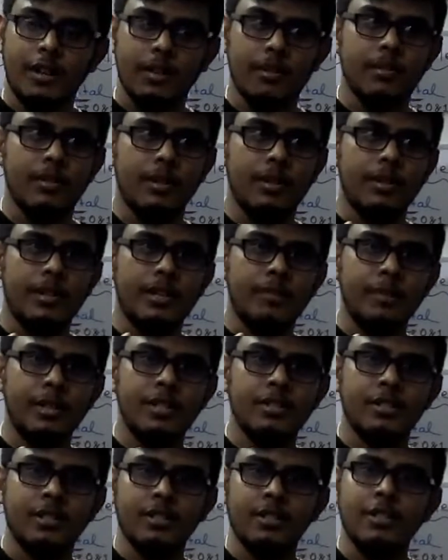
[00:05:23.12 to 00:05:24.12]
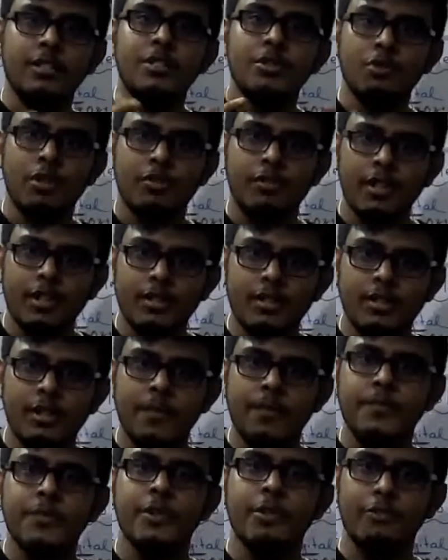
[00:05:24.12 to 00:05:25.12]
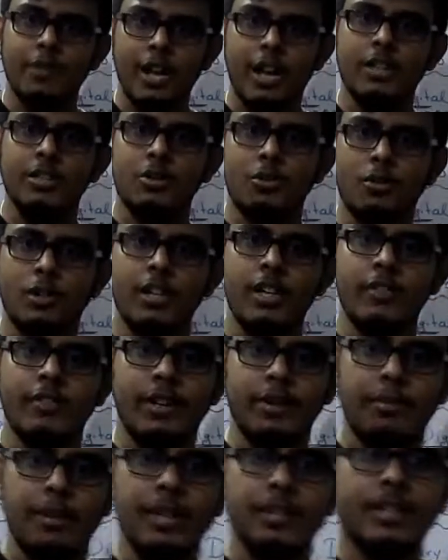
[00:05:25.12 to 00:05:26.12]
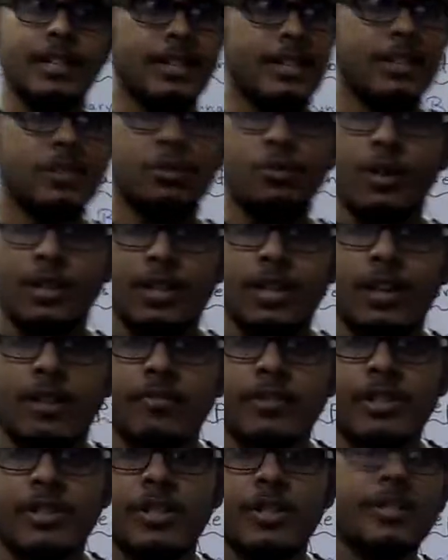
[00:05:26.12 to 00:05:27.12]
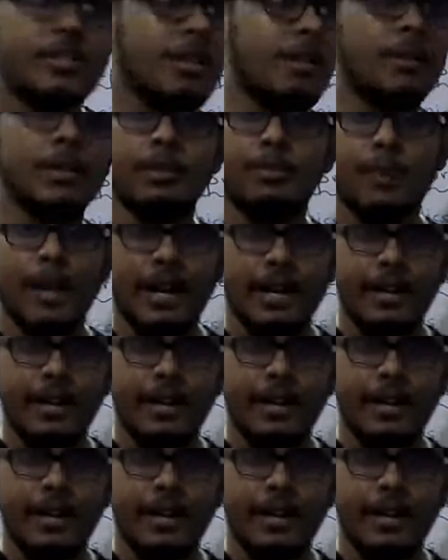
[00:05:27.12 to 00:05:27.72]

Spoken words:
that means in this universe we are the only living beings and there is no other convention in some other planet.